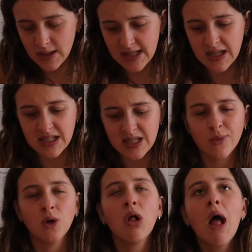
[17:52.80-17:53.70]
I did
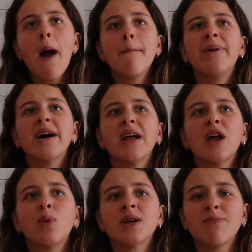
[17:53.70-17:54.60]
spill, but
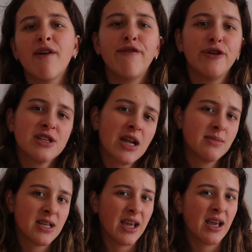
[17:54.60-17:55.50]
it was my first time
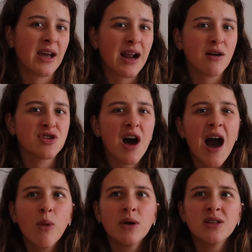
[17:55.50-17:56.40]
taking it out, so
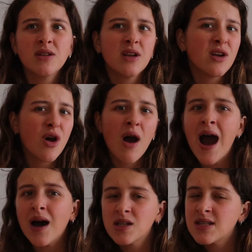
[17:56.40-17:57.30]
I didn't know
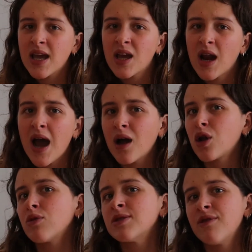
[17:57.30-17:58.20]
how to take it
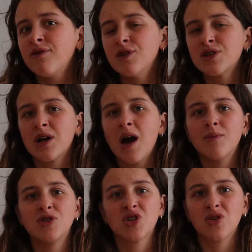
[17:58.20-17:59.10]
out. It was my first
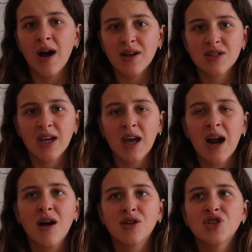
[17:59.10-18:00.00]
time just trying to take it out,